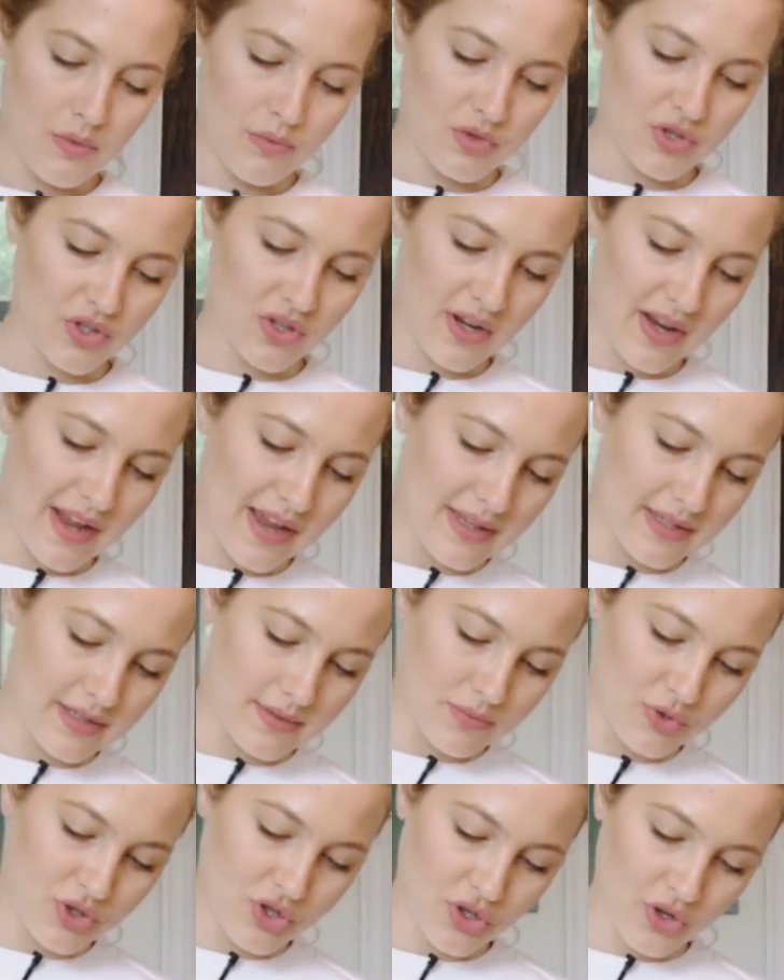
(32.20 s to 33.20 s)
We're just gonna add
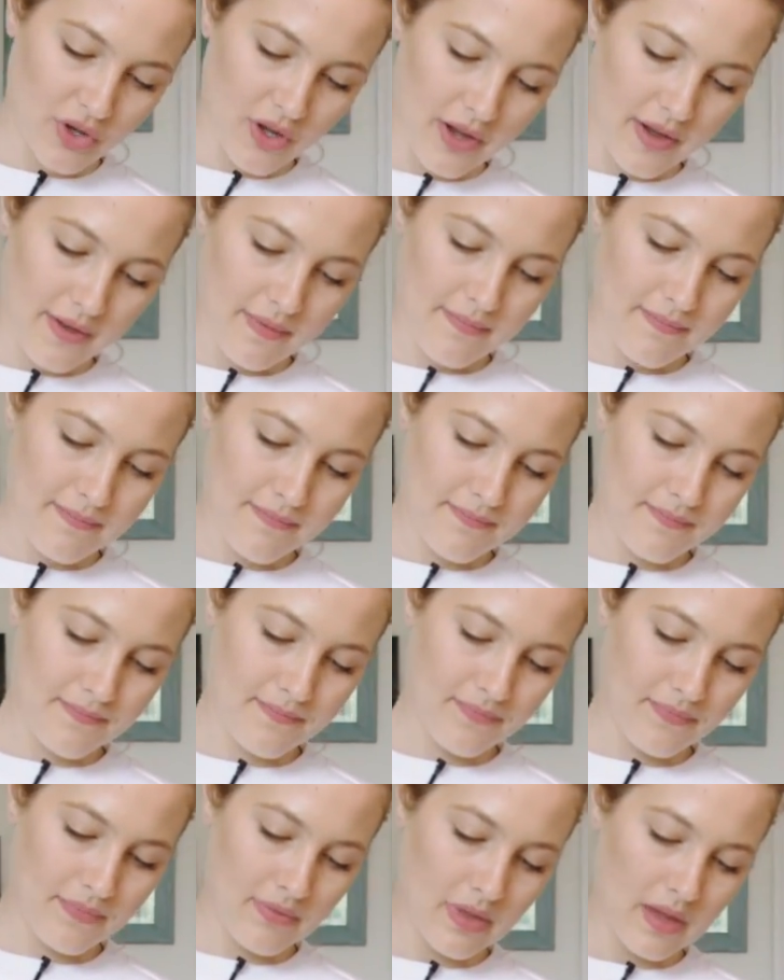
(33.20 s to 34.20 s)
some sugar,
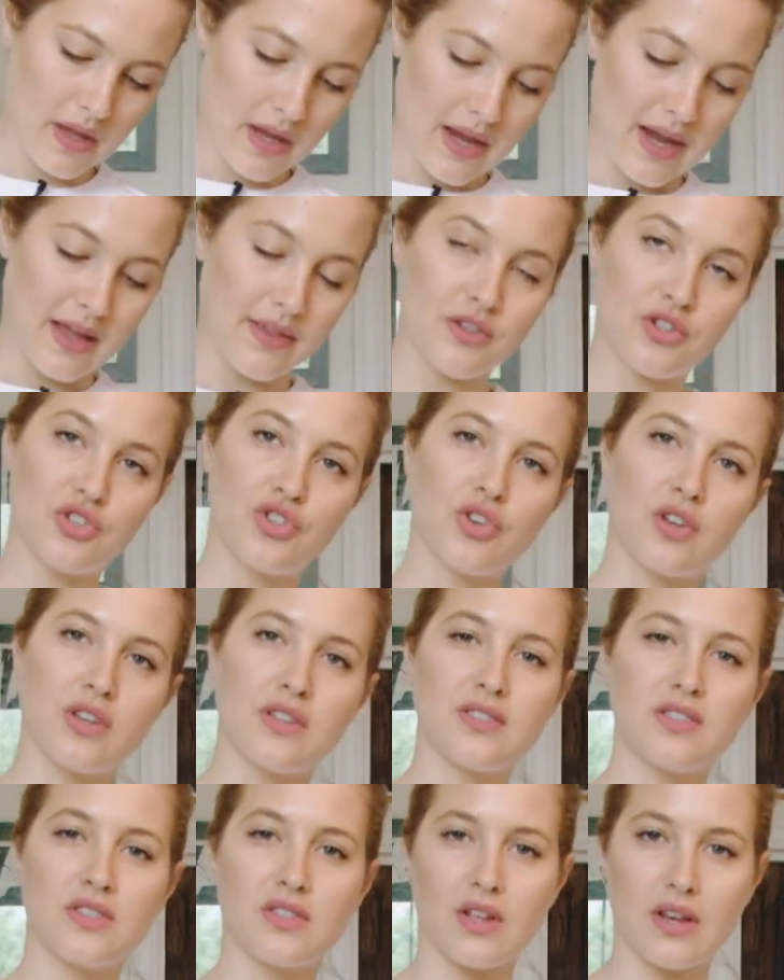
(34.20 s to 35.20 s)
and the sugar
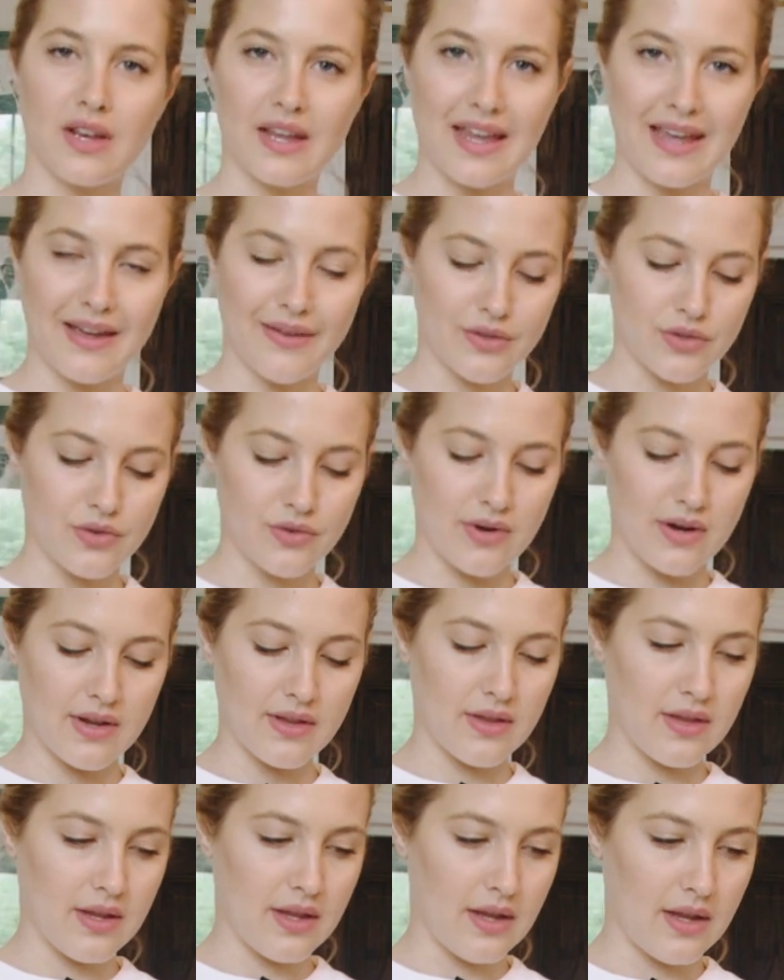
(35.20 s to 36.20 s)
is just gonna
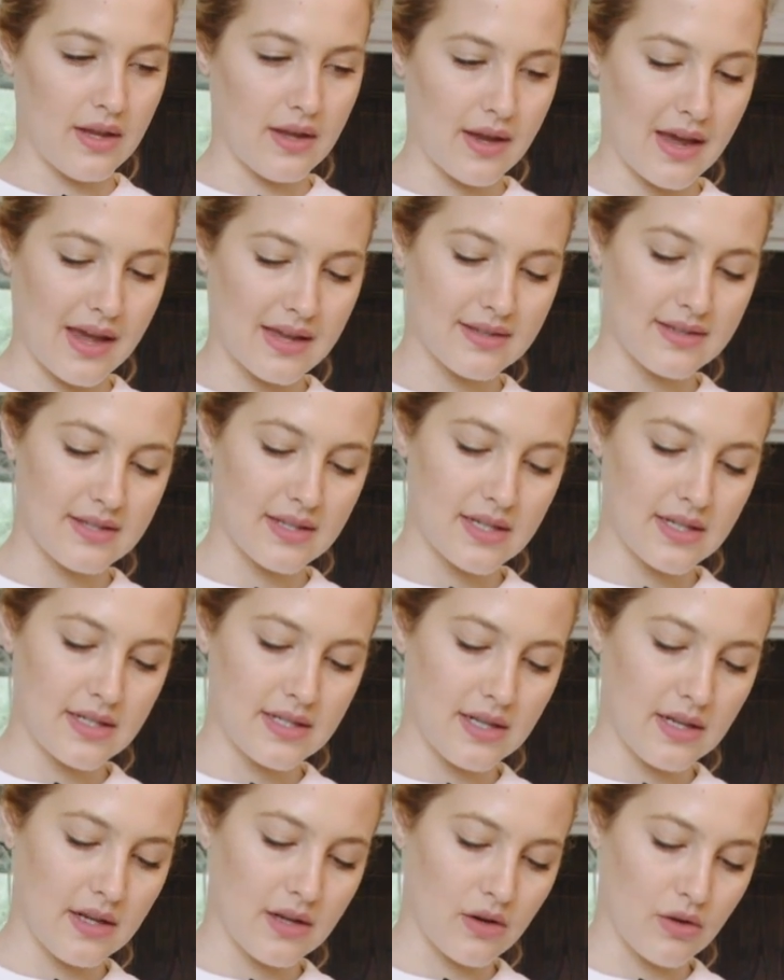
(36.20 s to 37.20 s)
counteract the
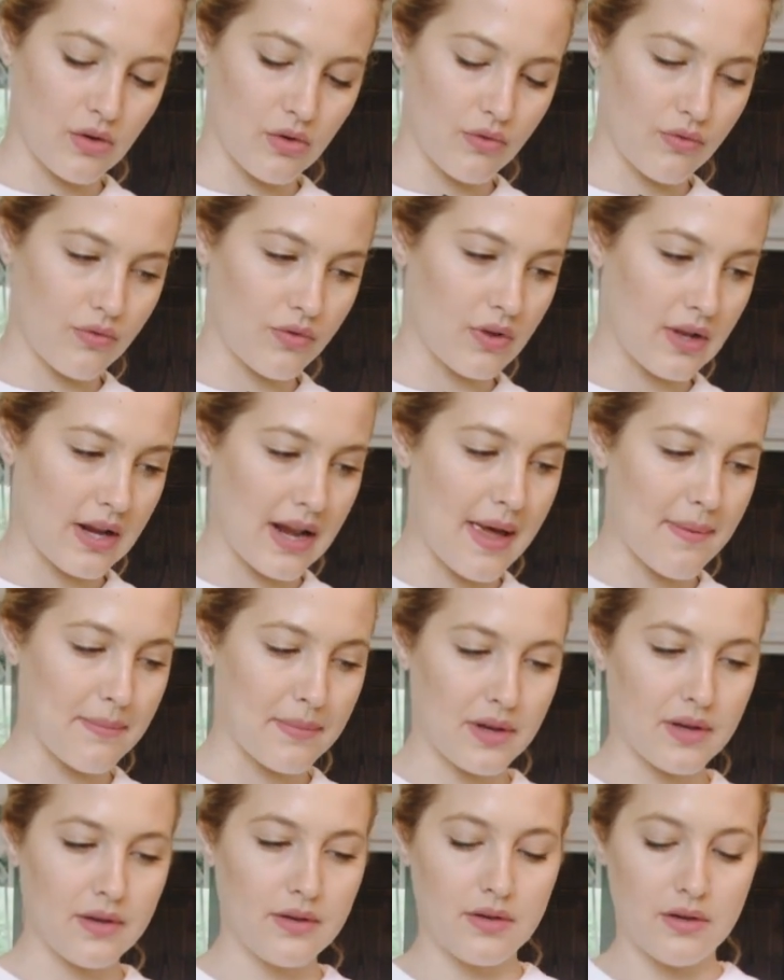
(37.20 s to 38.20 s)
acidity of the
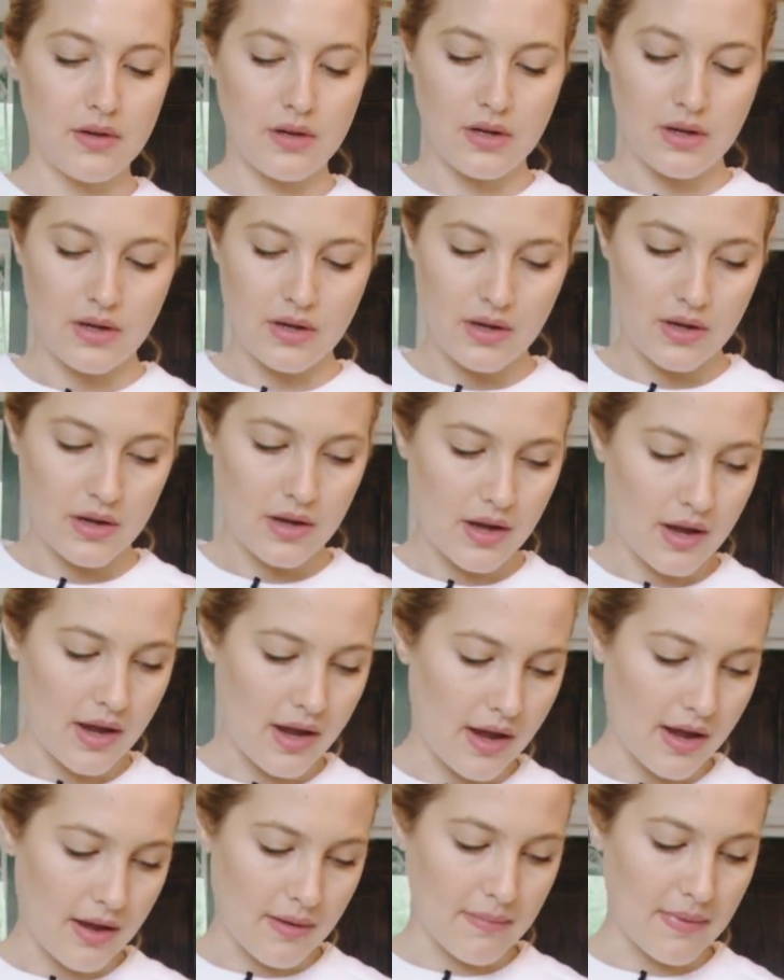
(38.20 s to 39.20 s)
lemon.
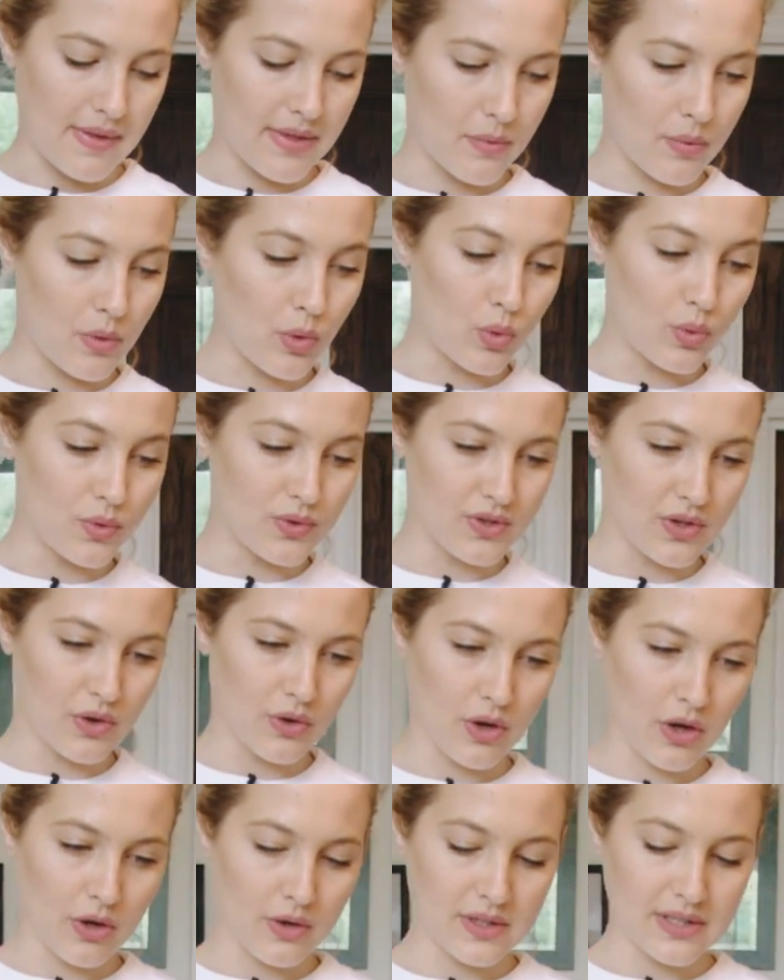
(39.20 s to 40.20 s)
And then we're also
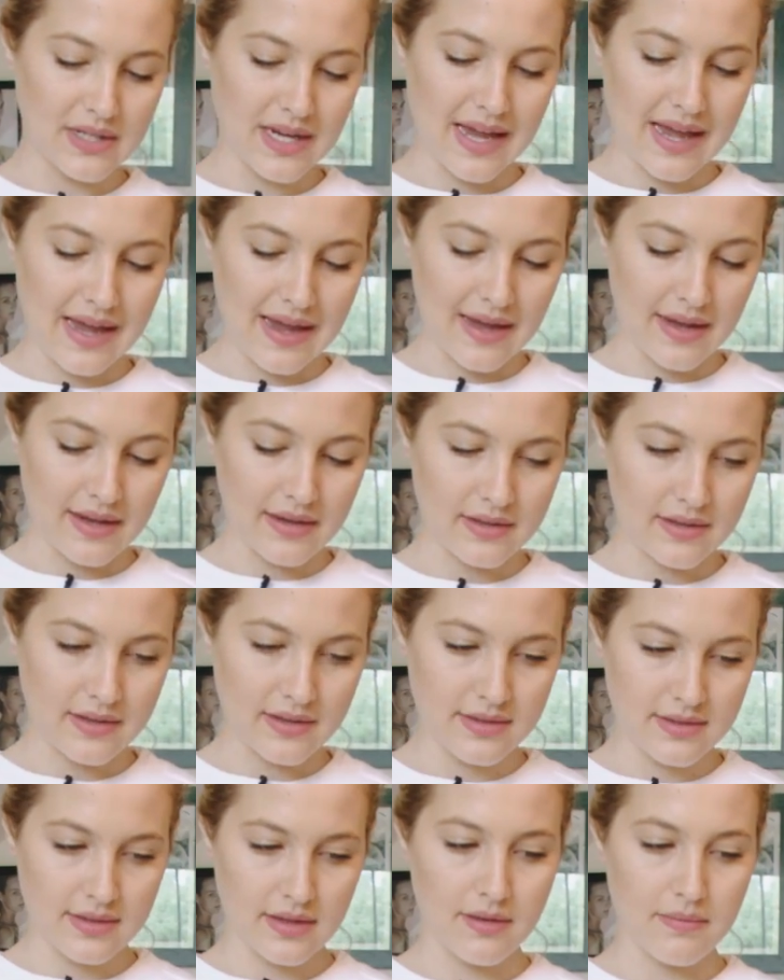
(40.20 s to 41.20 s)
going to add
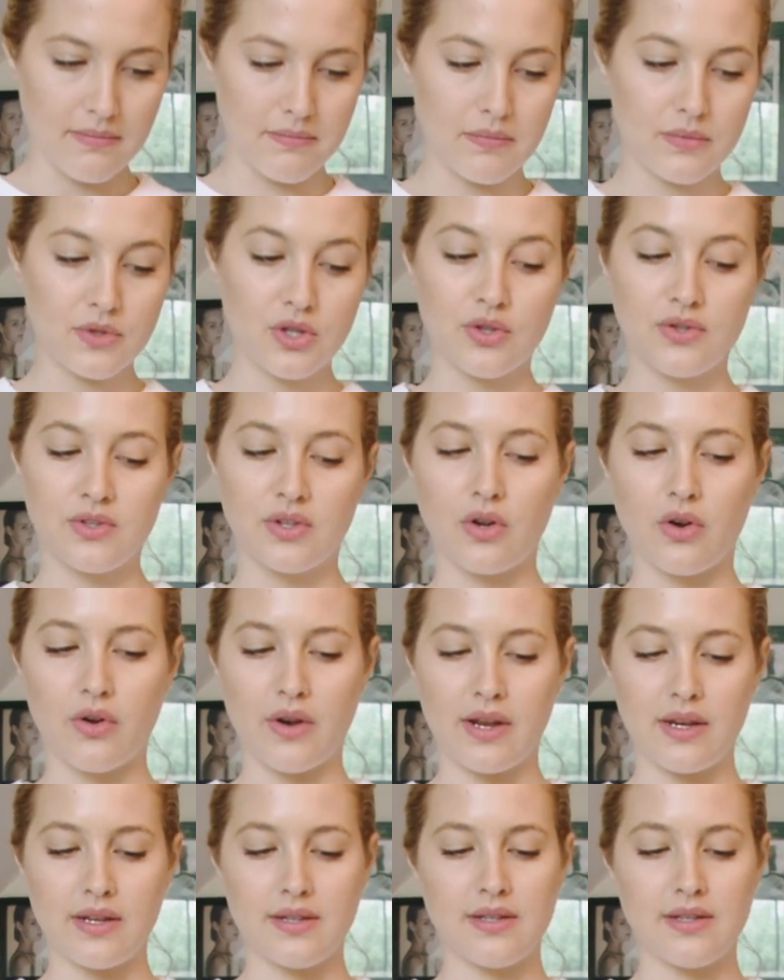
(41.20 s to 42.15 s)
some toasted coriander